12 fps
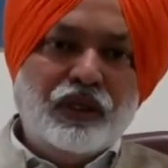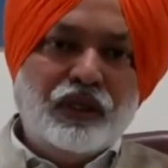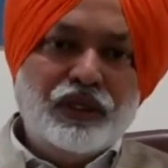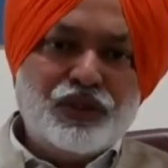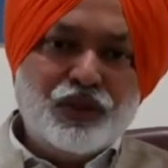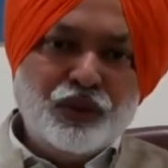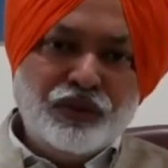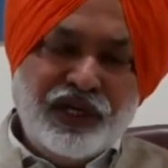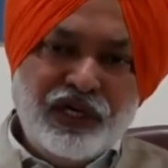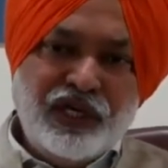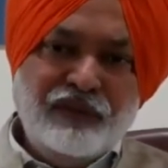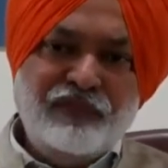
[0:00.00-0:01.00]
is to
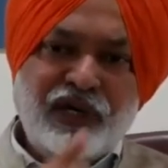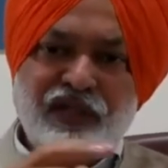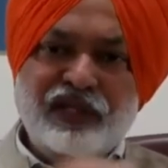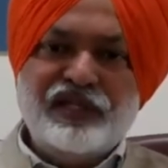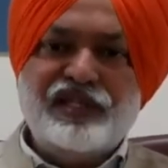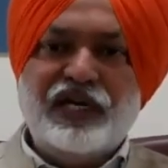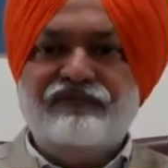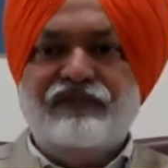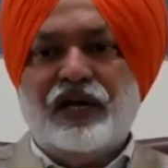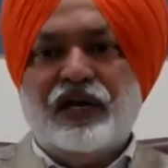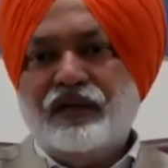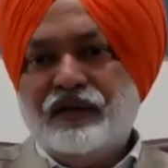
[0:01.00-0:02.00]
intimate the sad
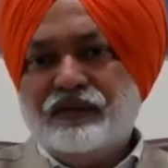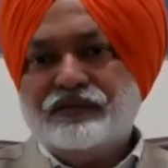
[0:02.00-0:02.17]
fact